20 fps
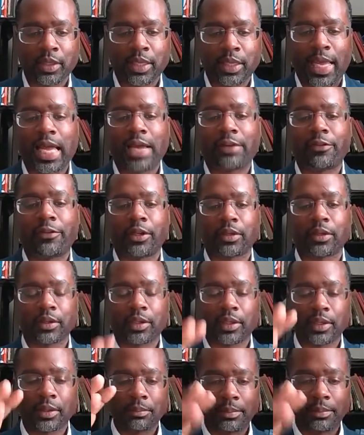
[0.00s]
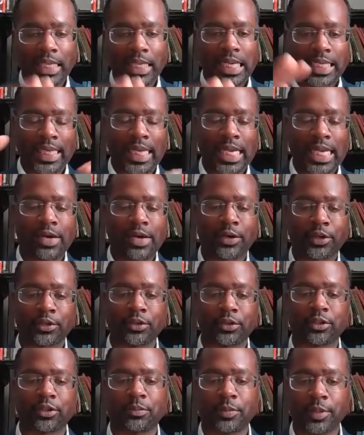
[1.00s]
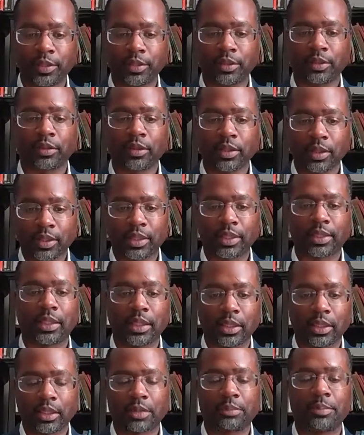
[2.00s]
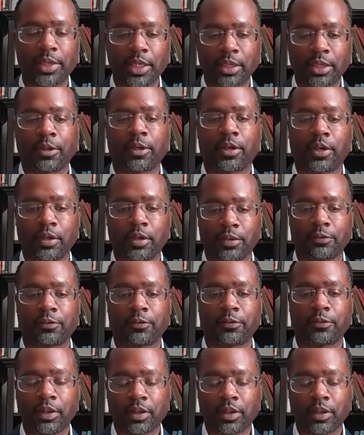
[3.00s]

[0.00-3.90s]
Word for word: having Black characters be a, a big part of the,